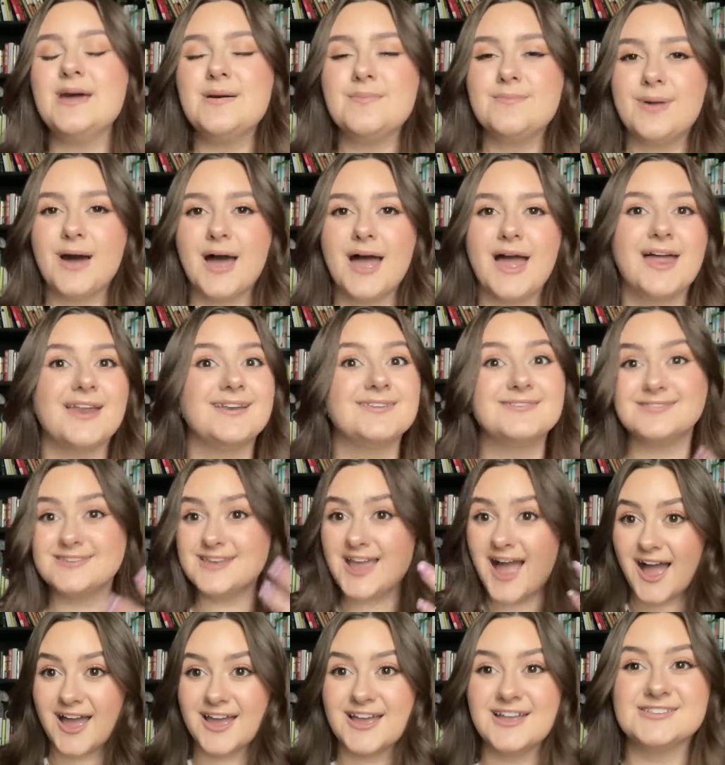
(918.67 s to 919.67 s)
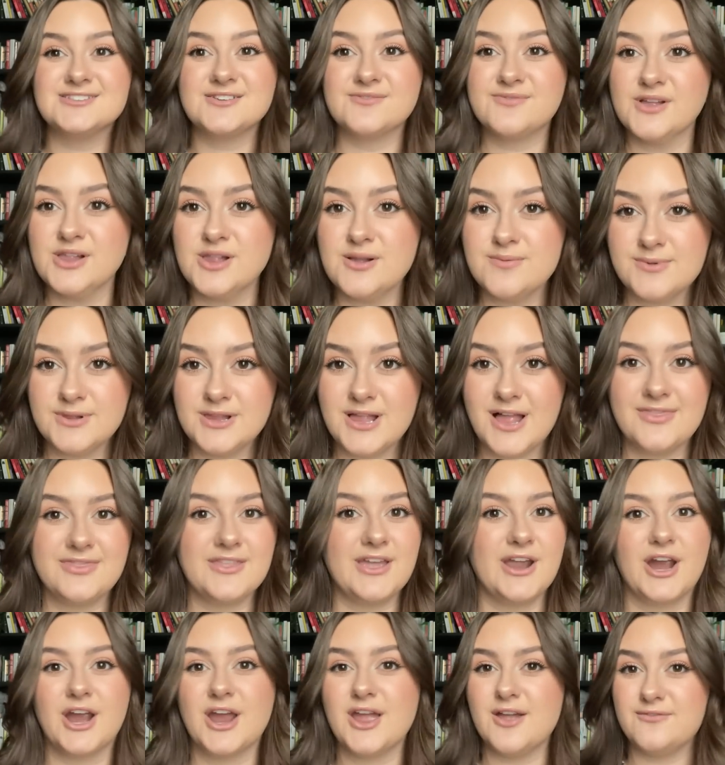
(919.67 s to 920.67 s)
But yeah, it's available on
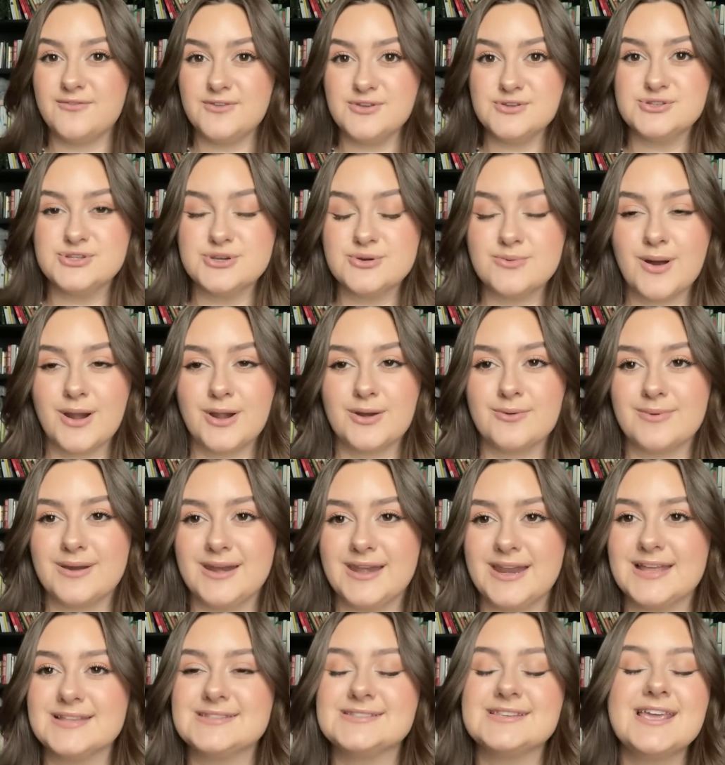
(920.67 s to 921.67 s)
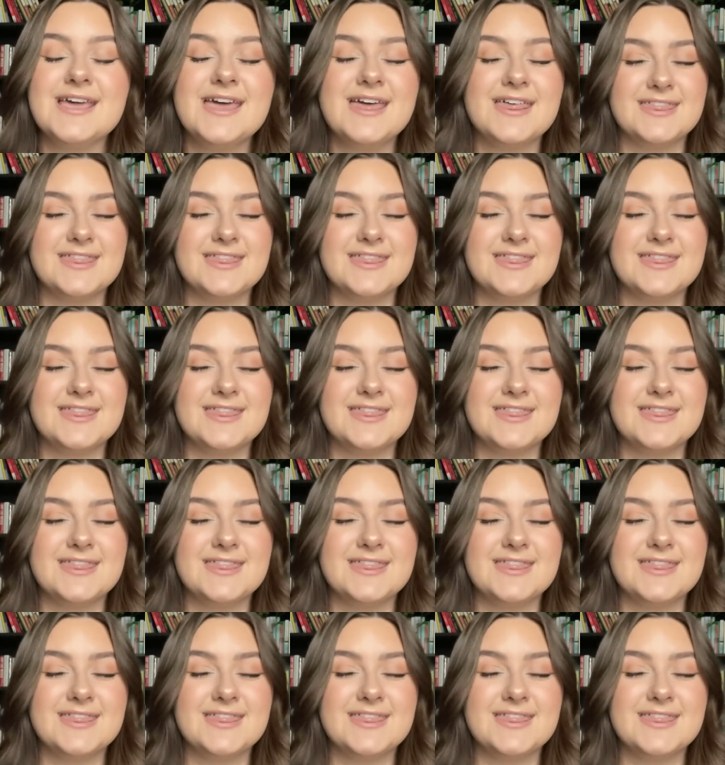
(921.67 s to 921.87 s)
there if you do want to read it.